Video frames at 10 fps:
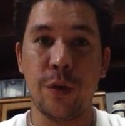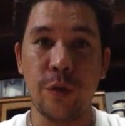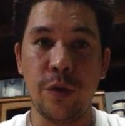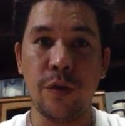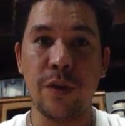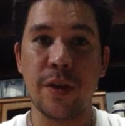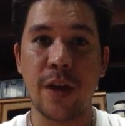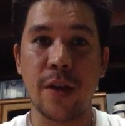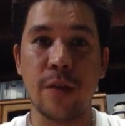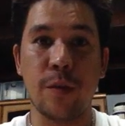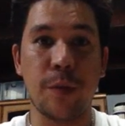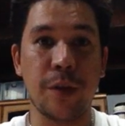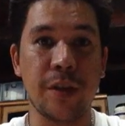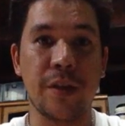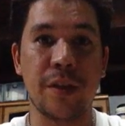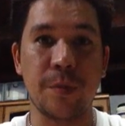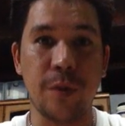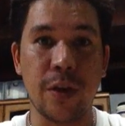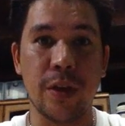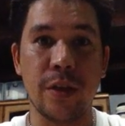Should you decide to purchase this
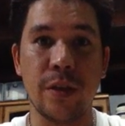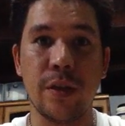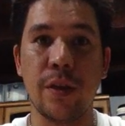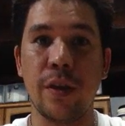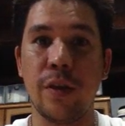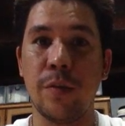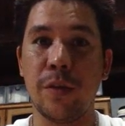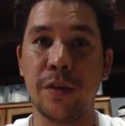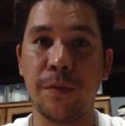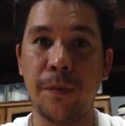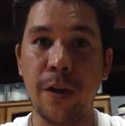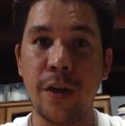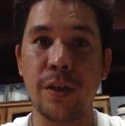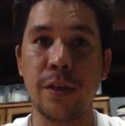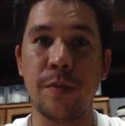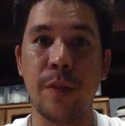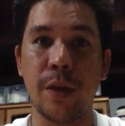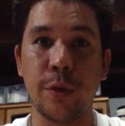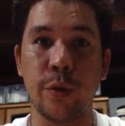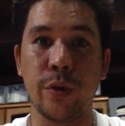mod, you must first
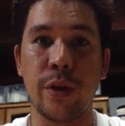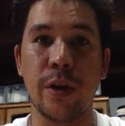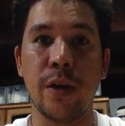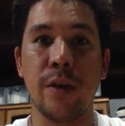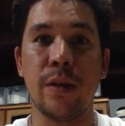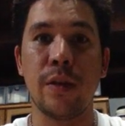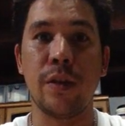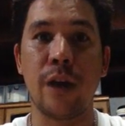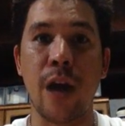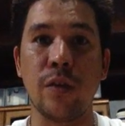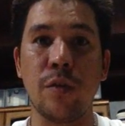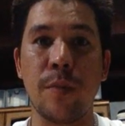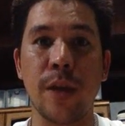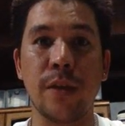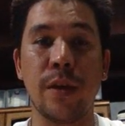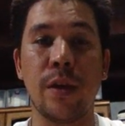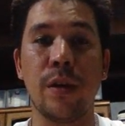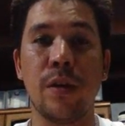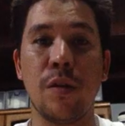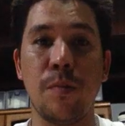make sure that your atomizer
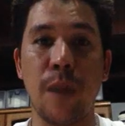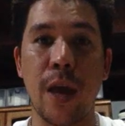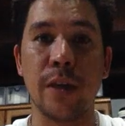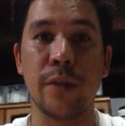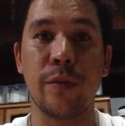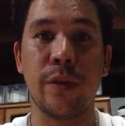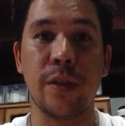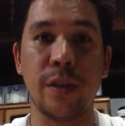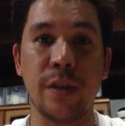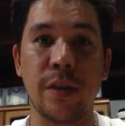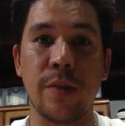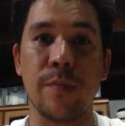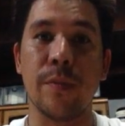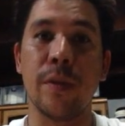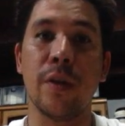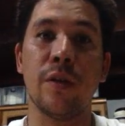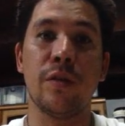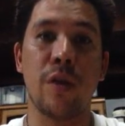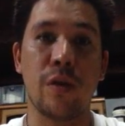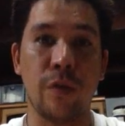complies with the system.
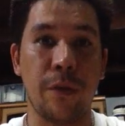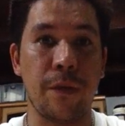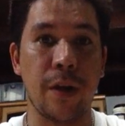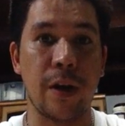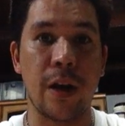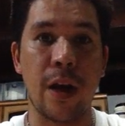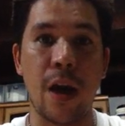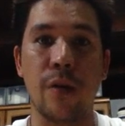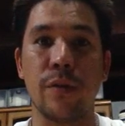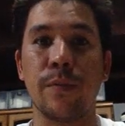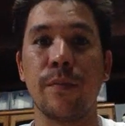So how do you figure that out?